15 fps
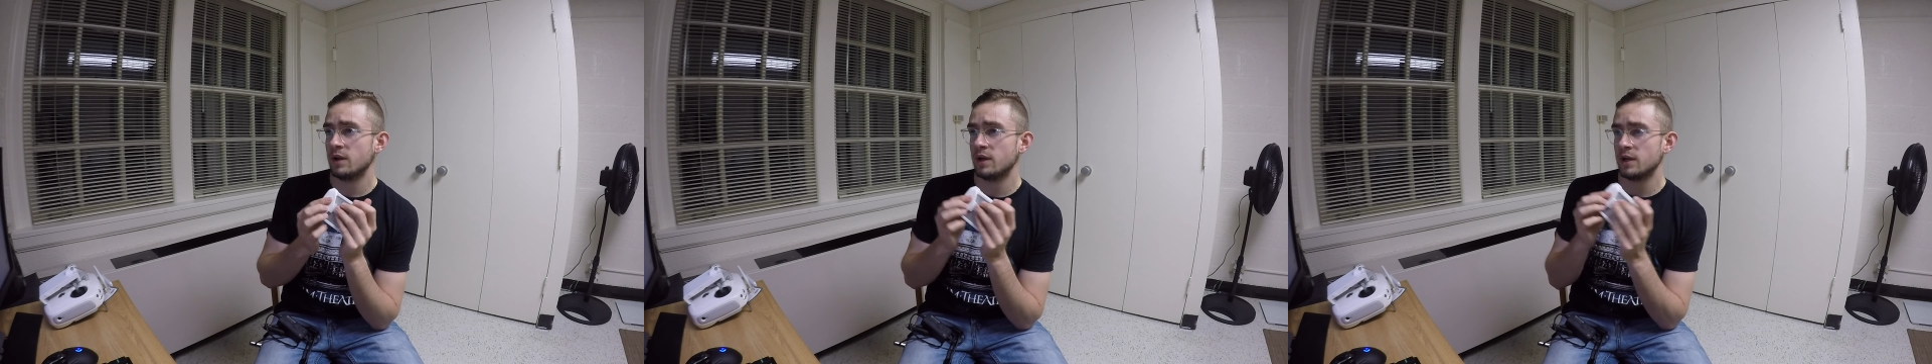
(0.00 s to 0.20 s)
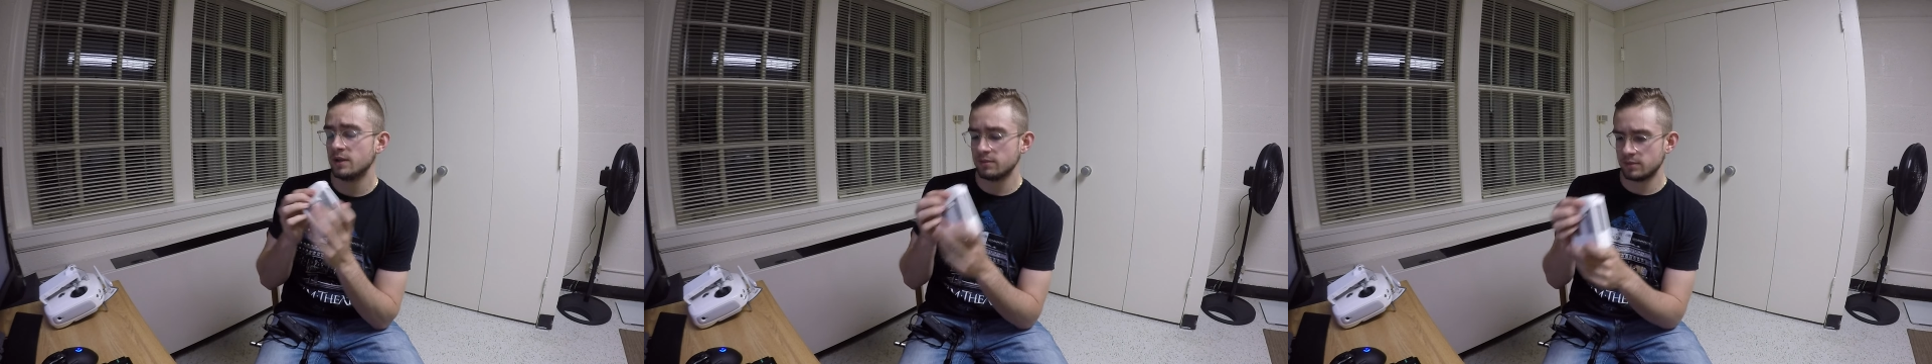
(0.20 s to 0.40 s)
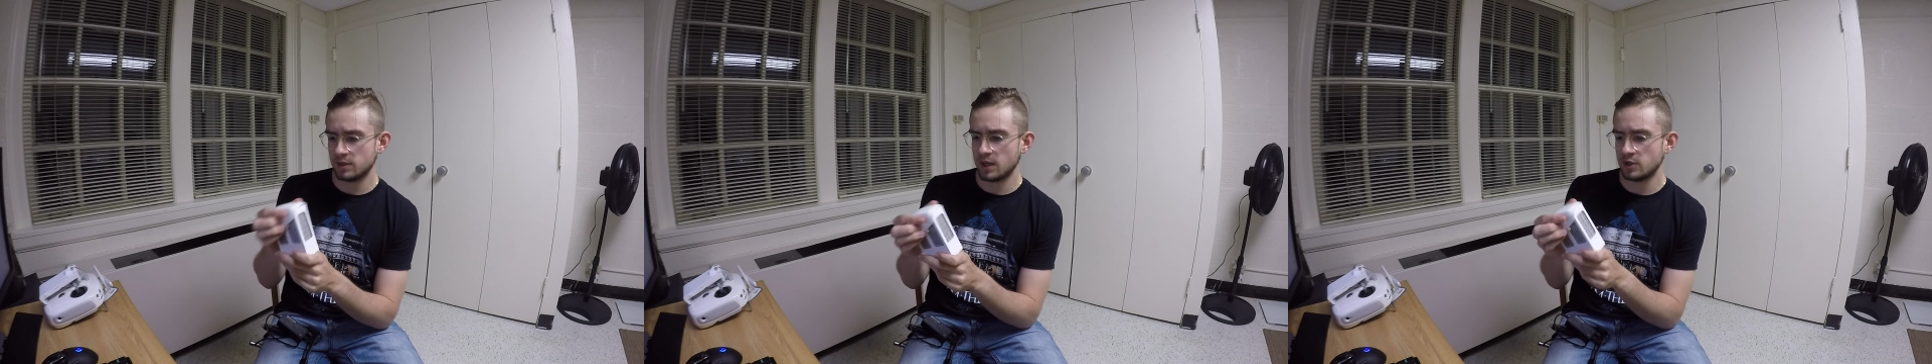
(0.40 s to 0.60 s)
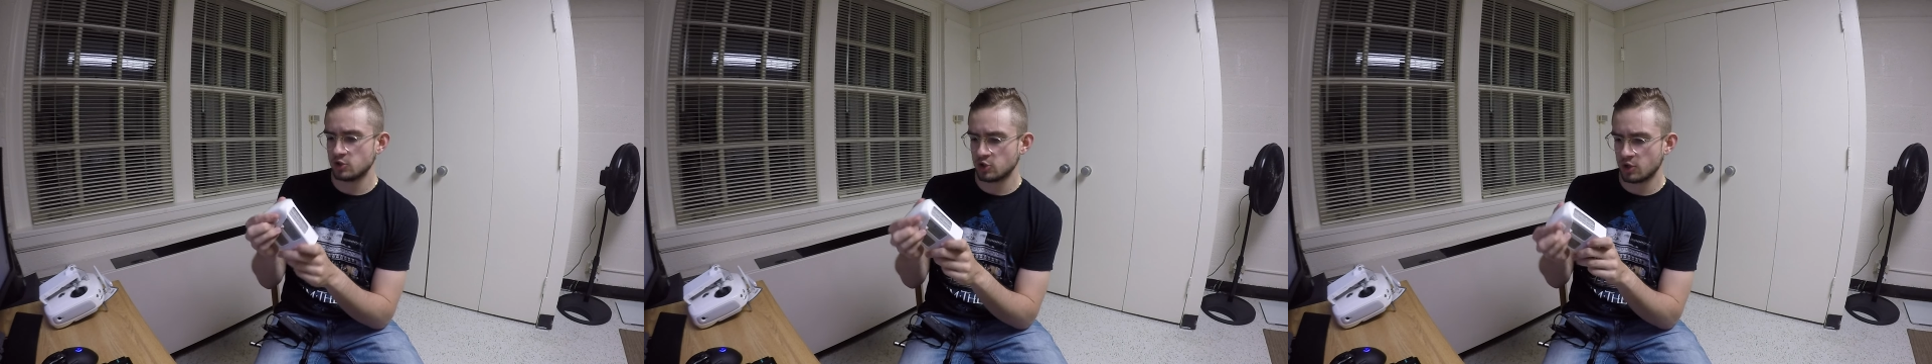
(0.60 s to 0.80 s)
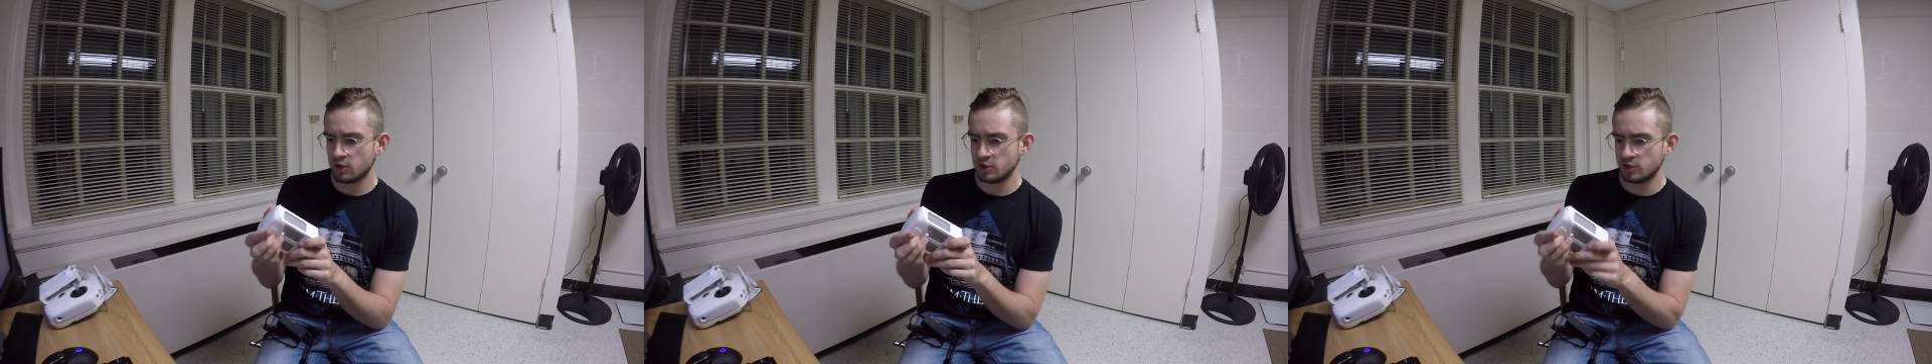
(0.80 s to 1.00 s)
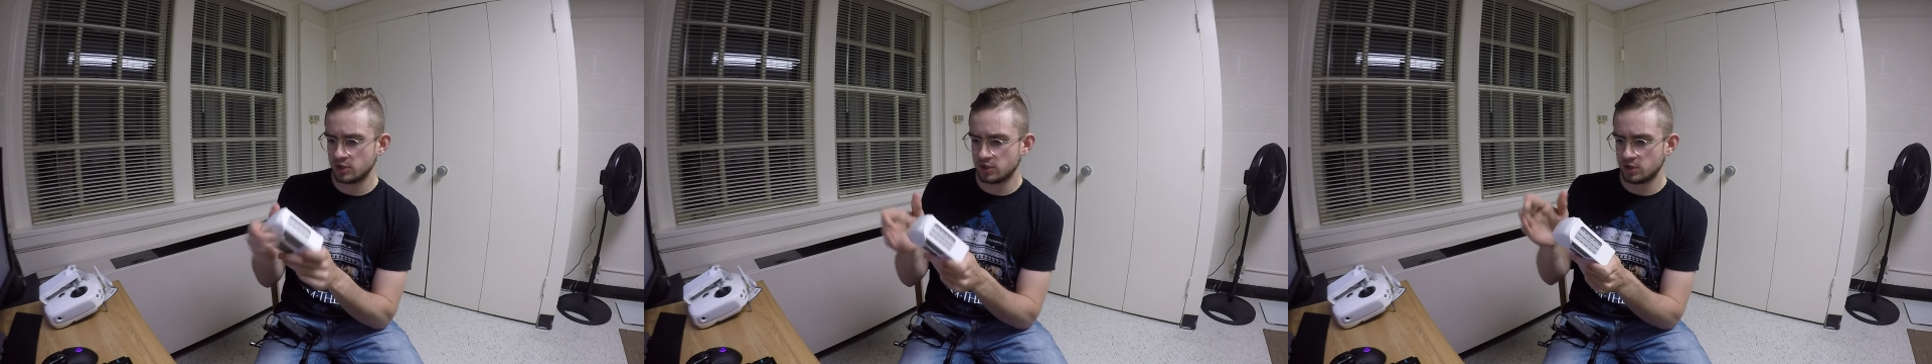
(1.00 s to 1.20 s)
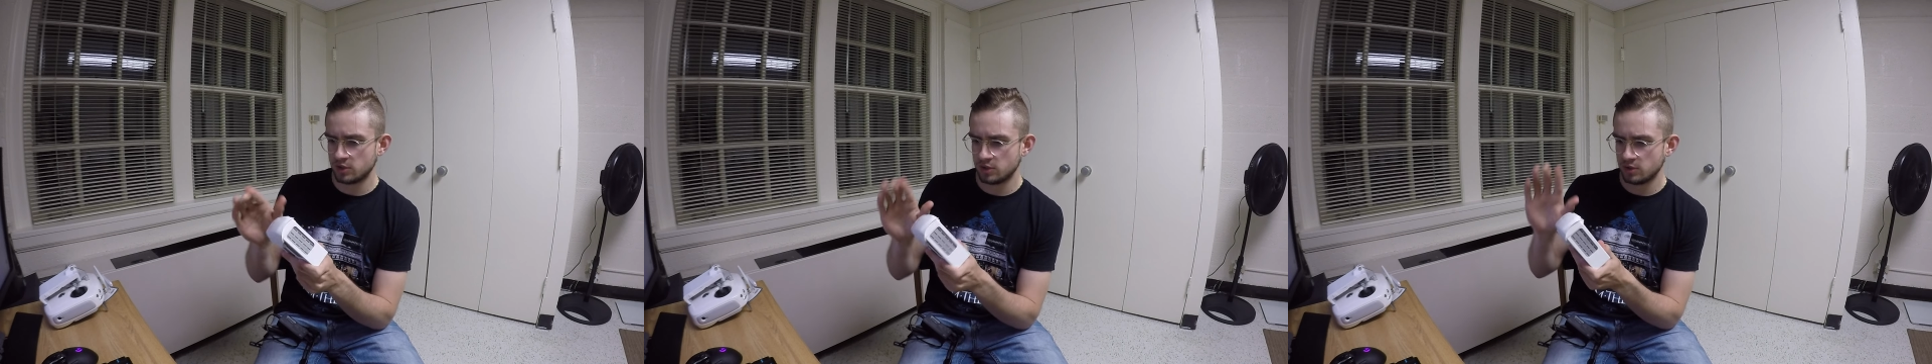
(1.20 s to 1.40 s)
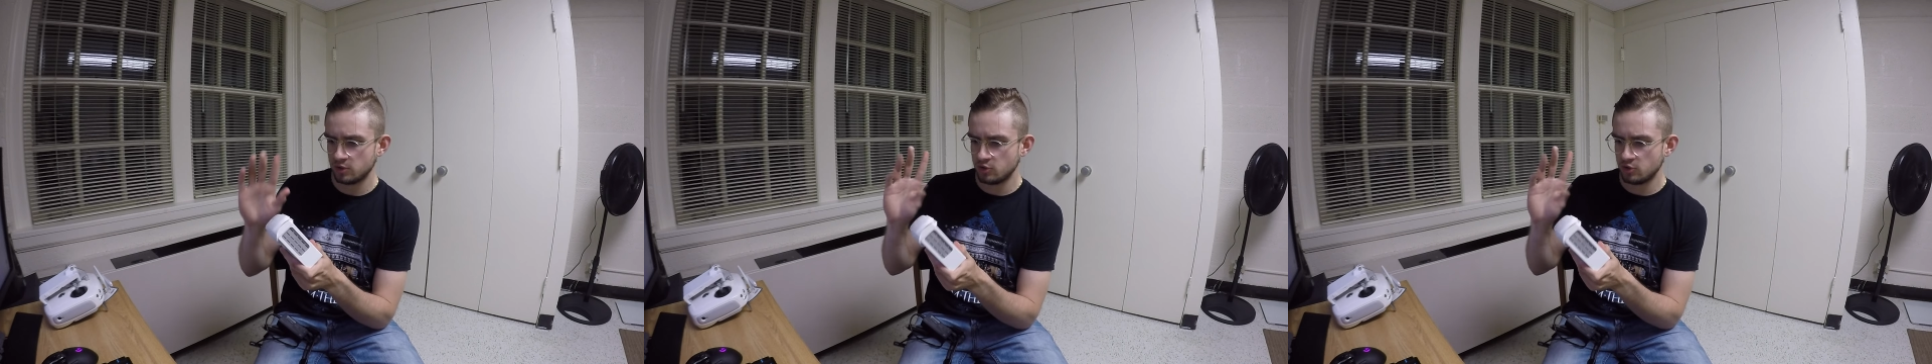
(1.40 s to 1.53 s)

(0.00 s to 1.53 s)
and I charged